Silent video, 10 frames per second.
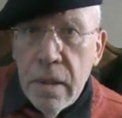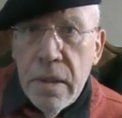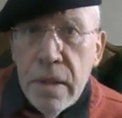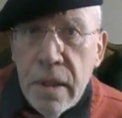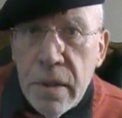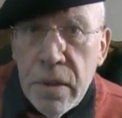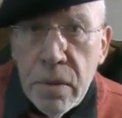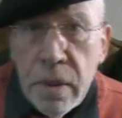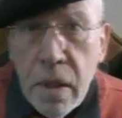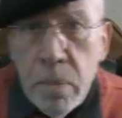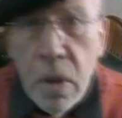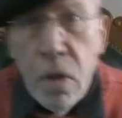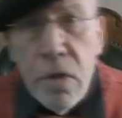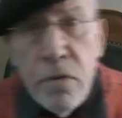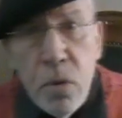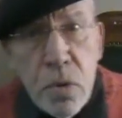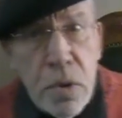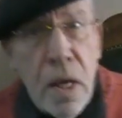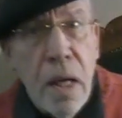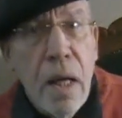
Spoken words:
This is the issue now. Because, of course,